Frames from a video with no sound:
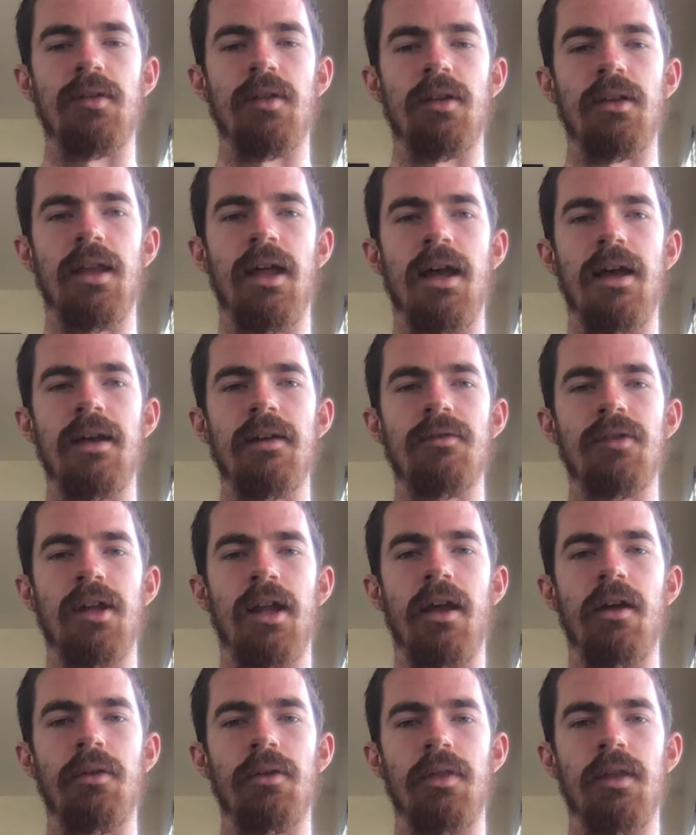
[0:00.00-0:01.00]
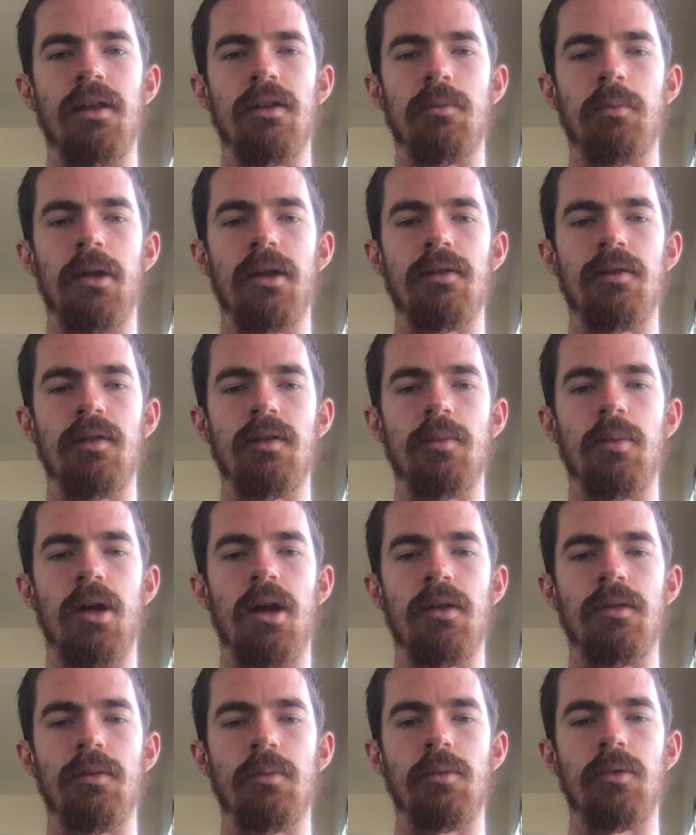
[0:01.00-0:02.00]
alive and healthy as best as
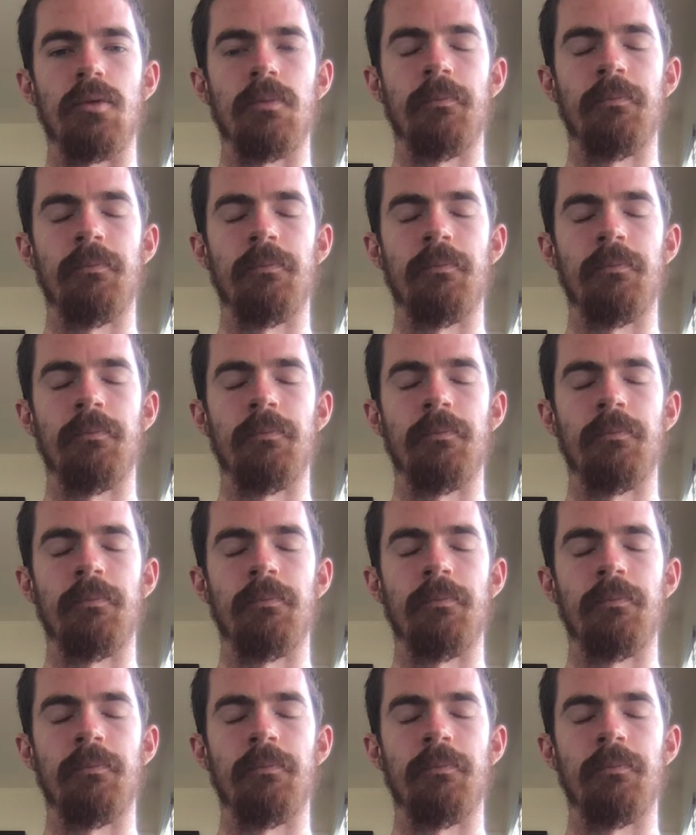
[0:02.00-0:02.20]
possible.